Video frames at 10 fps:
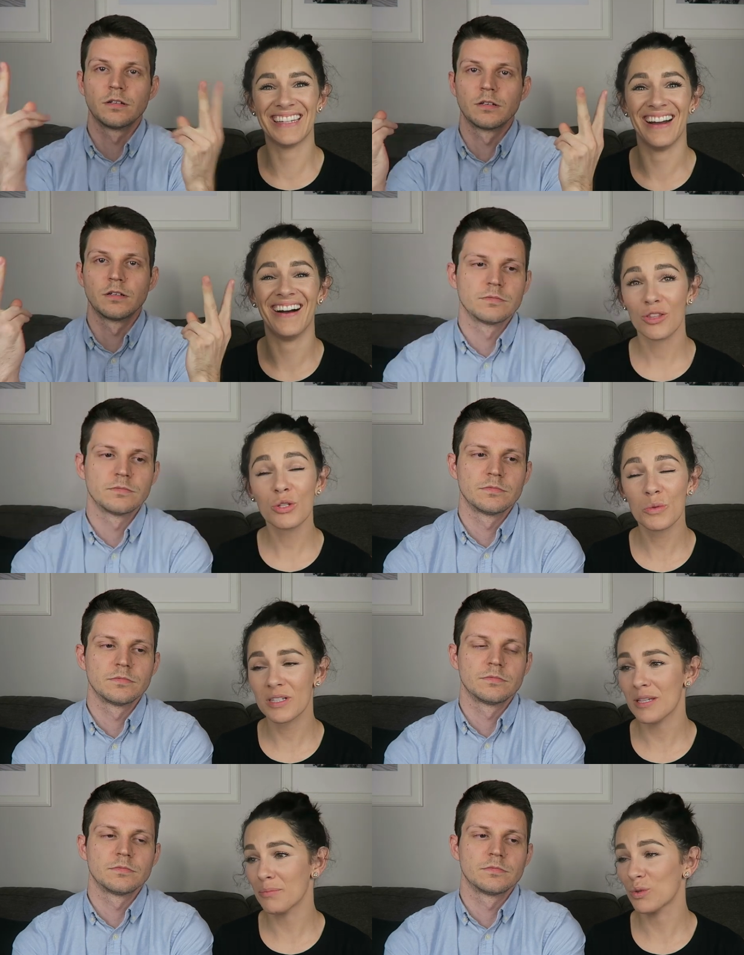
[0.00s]
Speaker 1: yeah. Those were
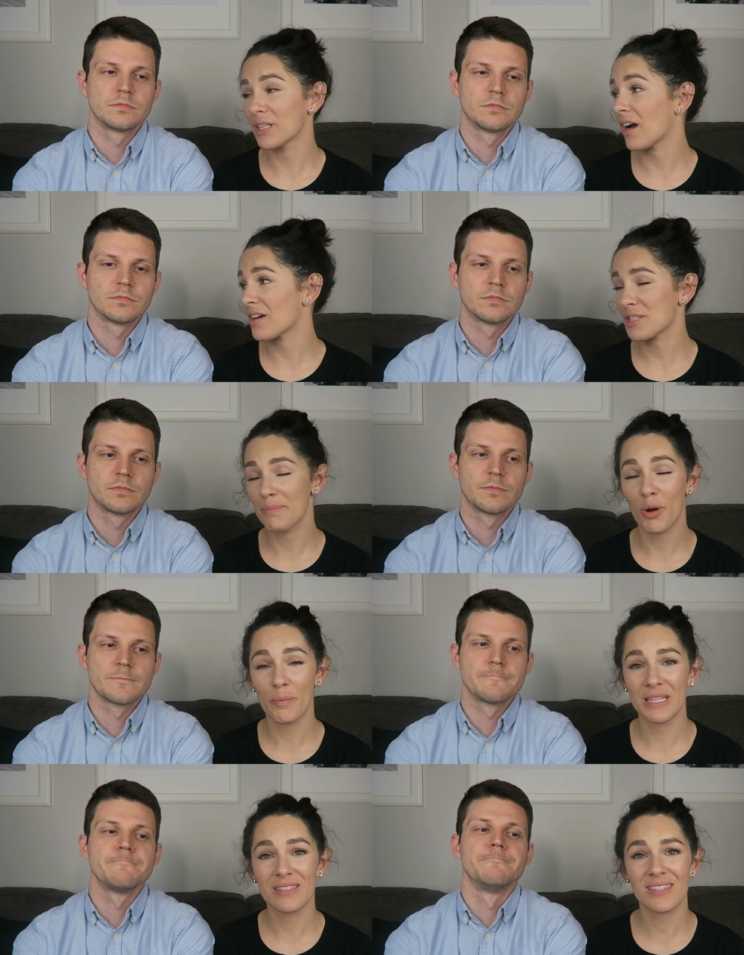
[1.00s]
some really awesome
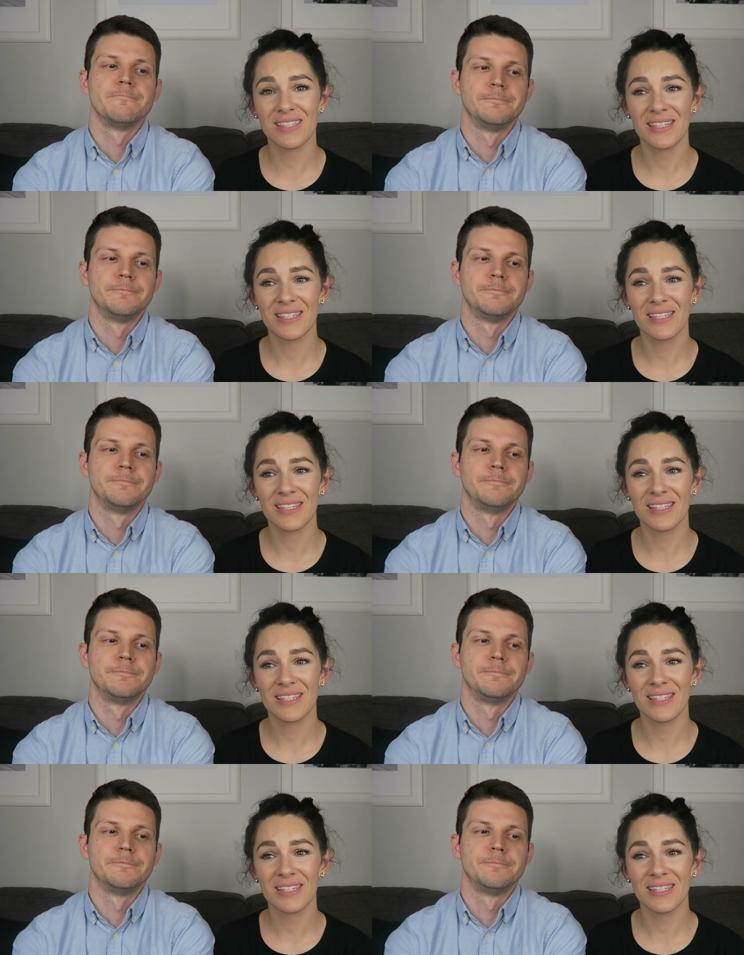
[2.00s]
moments.